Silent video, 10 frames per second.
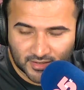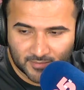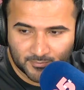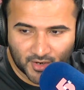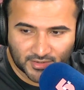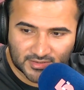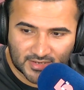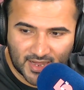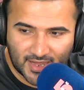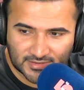uh, Biden
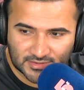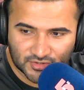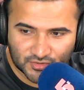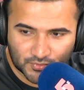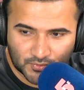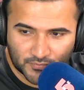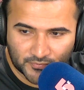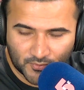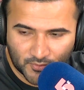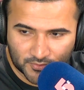had in store
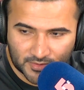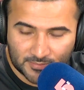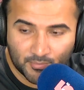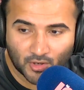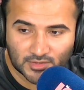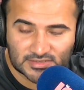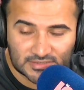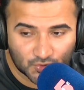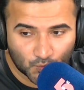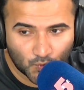for the policy
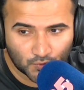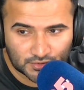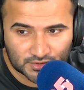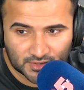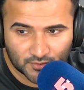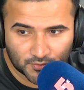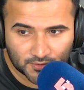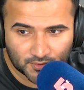towards uh, North